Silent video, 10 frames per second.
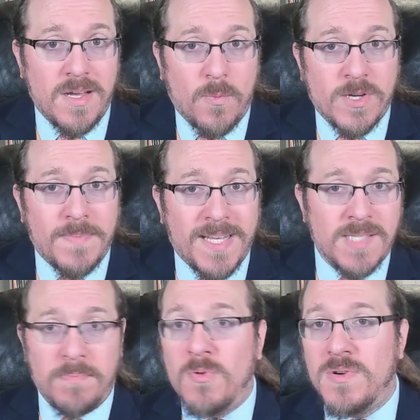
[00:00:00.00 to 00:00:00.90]
which
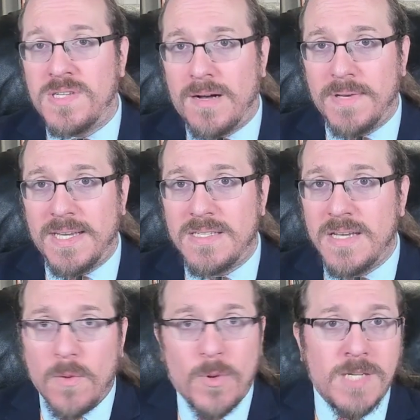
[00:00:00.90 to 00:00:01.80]
means more zombies,
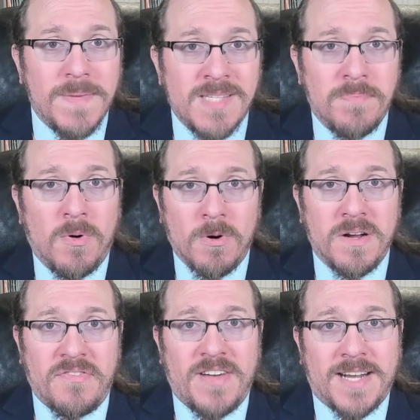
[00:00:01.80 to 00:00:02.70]
which means more
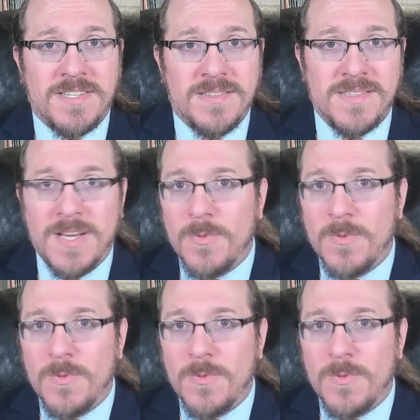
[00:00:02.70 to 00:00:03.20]
infections,